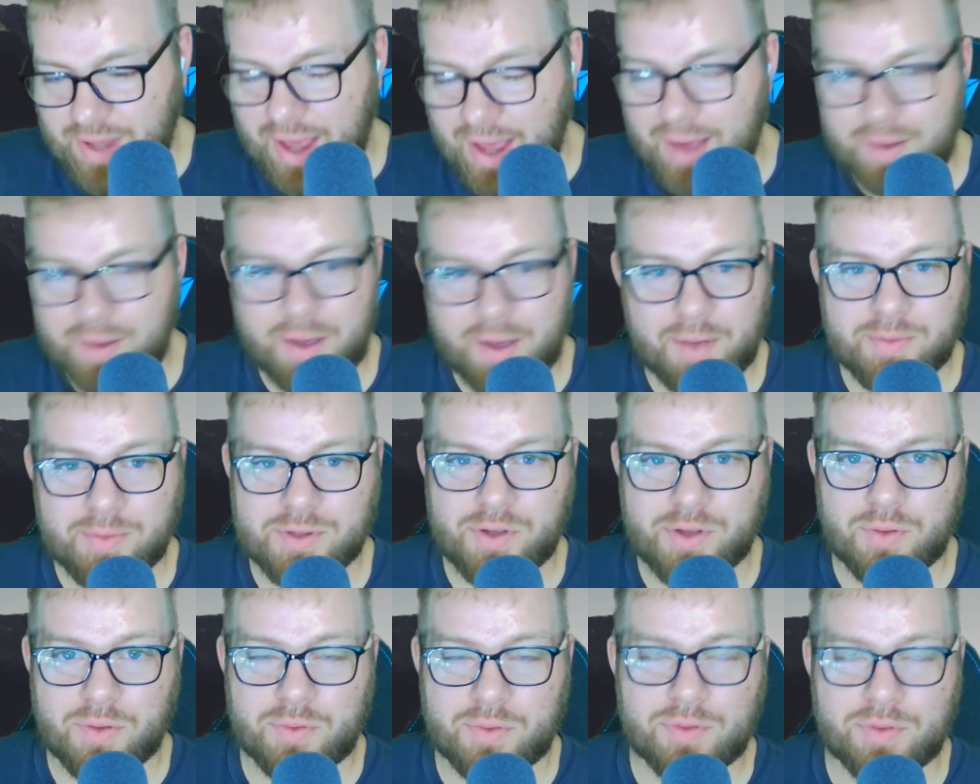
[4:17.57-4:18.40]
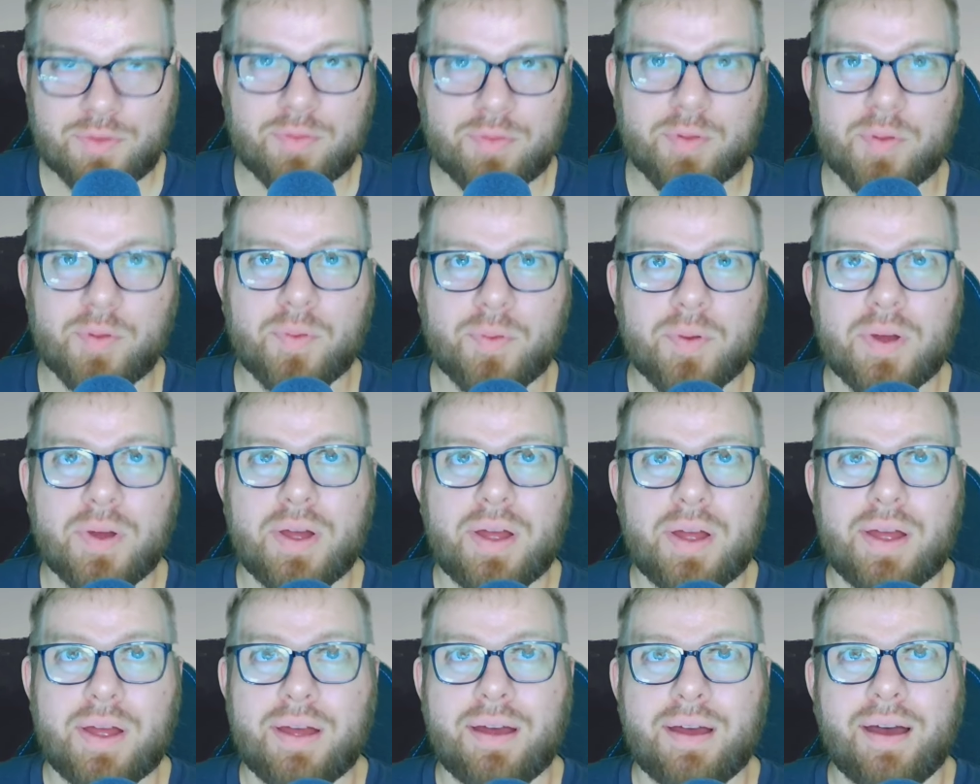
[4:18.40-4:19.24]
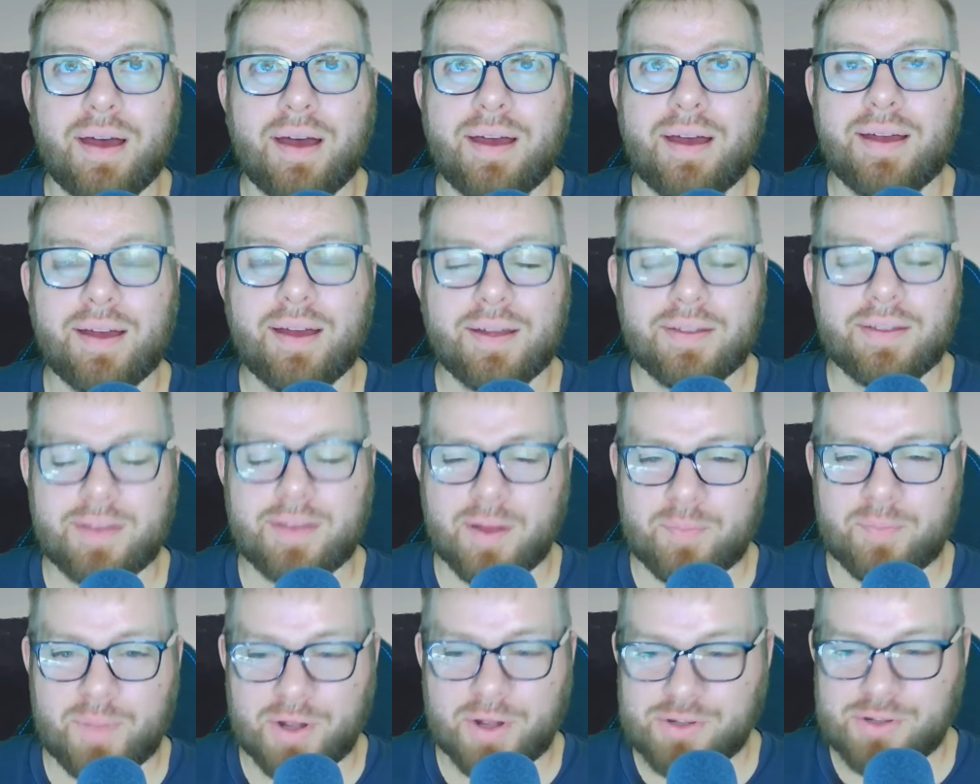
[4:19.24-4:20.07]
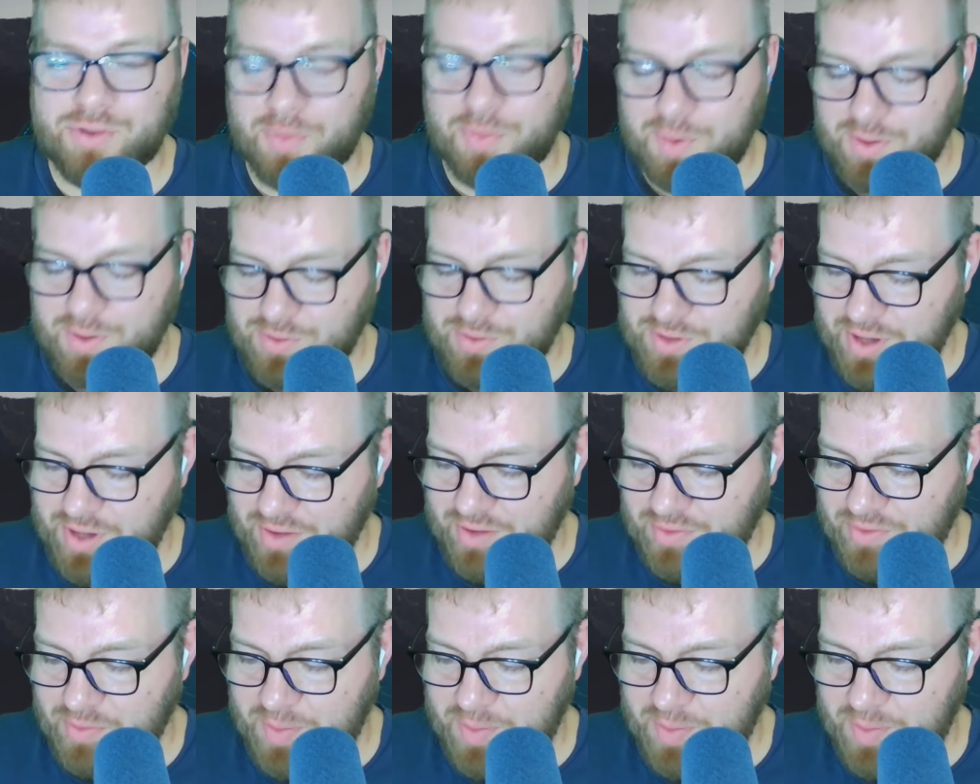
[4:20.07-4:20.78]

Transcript: I was going through a bunch of weird stuff.